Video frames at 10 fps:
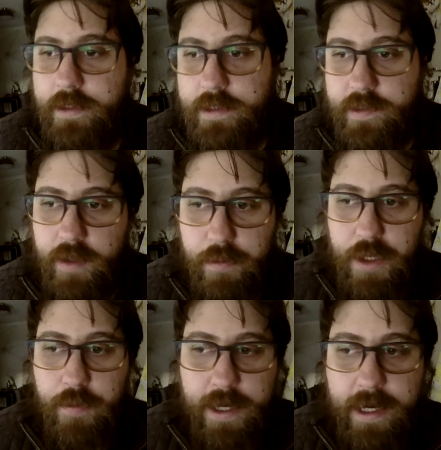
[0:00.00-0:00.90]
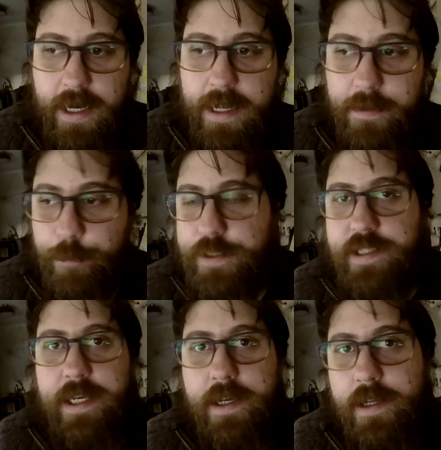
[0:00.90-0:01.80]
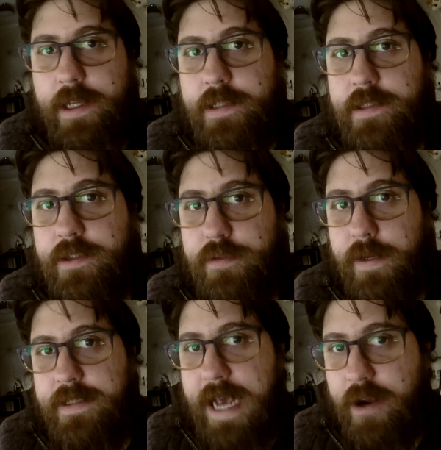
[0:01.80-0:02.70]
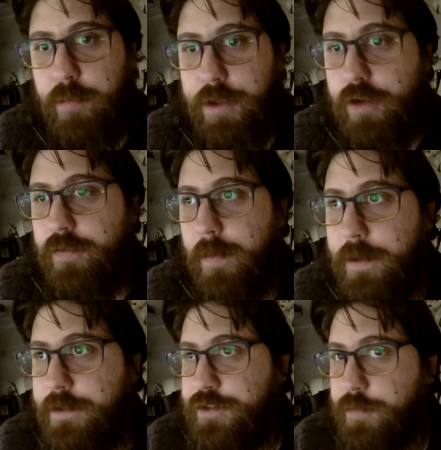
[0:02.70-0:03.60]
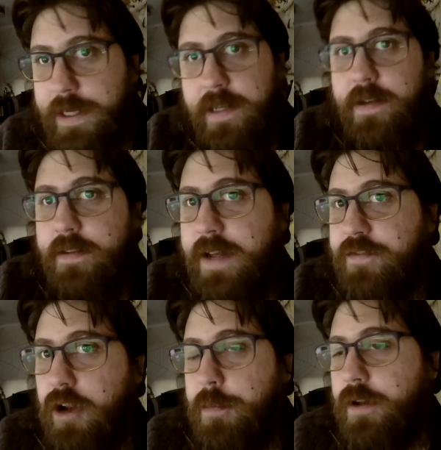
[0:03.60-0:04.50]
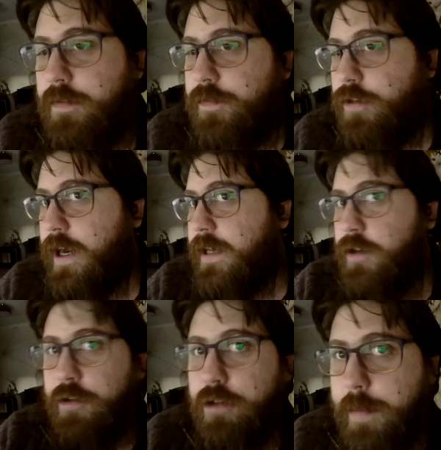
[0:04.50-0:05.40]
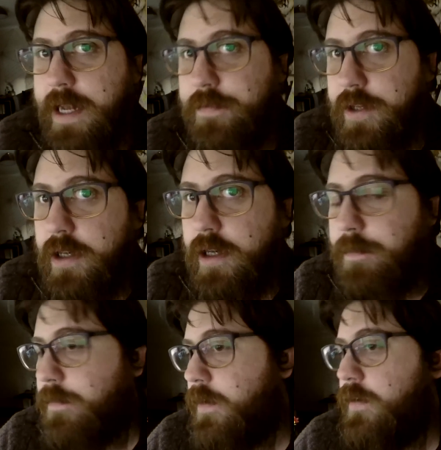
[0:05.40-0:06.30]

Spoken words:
the slower you are and the riskier it is to attack or maneuver, because you'll be left open for a longer amount of time.